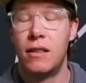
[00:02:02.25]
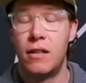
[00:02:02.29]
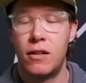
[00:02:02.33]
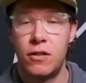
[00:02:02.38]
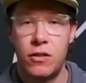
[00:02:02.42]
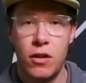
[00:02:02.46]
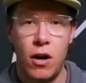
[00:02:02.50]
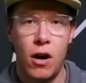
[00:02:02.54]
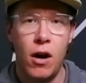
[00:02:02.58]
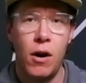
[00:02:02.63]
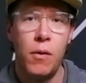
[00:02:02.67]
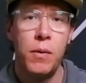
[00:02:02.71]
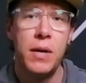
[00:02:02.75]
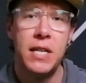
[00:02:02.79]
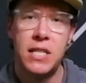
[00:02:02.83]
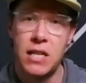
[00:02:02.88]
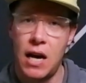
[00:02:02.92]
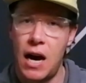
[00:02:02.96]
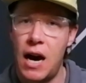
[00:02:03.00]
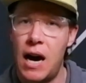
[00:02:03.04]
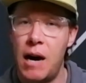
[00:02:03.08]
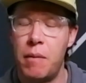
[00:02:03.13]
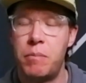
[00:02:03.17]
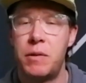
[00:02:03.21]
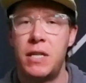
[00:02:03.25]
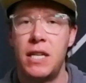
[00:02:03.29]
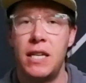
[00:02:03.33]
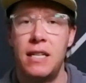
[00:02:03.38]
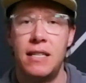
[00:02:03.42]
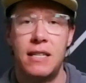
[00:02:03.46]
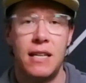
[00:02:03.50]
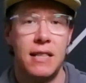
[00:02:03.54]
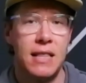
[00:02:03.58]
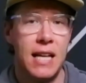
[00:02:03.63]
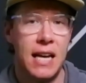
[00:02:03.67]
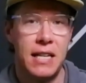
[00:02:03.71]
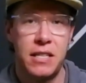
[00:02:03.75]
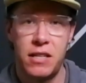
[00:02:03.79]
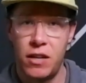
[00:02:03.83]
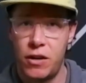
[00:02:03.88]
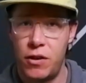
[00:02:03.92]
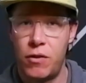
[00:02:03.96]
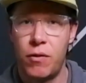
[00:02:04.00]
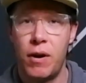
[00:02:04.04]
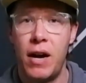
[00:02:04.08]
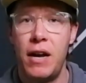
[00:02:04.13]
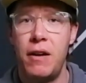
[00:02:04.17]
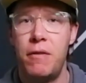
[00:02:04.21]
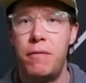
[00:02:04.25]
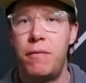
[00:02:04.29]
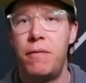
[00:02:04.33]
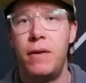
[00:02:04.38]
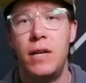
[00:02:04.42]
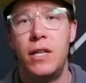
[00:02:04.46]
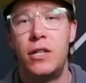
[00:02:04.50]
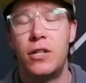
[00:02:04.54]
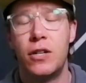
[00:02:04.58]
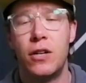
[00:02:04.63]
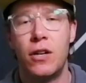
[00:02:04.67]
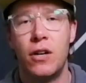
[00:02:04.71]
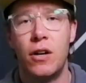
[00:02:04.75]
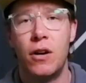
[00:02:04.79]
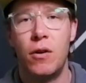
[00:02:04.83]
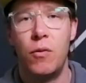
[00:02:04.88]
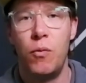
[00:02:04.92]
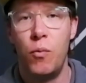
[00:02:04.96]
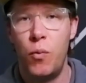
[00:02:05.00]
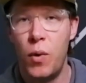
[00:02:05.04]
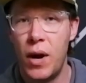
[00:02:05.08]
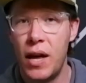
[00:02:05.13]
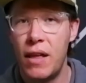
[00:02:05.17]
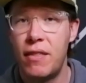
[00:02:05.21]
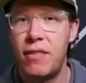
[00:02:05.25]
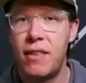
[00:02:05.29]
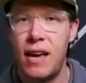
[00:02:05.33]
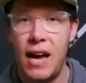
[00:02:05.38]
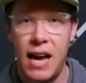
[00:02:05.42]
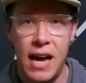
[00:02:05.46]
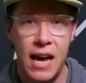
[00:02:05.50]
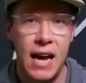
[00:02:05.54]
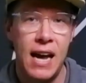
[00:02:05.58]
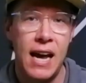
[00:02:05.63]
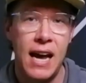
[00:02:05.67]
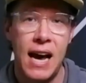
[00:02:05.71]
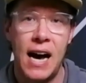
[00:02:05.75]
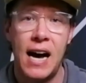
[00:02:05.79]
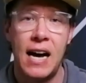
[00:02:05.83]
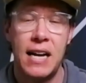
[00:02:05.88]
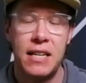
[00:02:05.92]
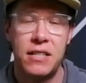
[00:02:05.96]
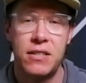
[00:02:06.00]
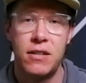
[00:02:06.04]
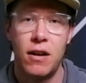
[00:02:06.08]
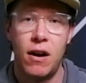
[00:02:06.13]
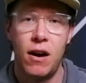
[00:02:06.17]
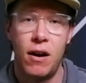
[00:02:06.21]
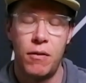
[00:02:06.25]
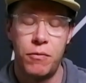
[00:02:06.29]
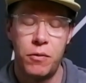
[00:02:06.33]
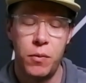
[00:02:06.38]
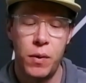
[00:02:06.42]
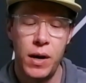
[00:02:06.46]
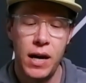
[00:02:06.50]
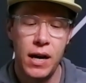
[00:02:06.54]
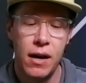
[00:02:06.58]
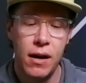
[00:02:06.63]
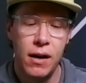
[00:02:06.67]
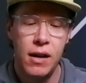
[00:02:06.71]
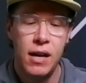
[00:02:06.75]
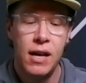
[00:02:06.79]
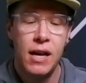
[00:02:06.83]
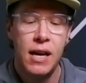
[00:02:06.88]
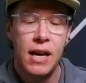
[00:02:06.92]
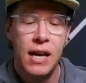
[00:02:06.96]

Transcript: There's always options, and that's a great feature with AI software,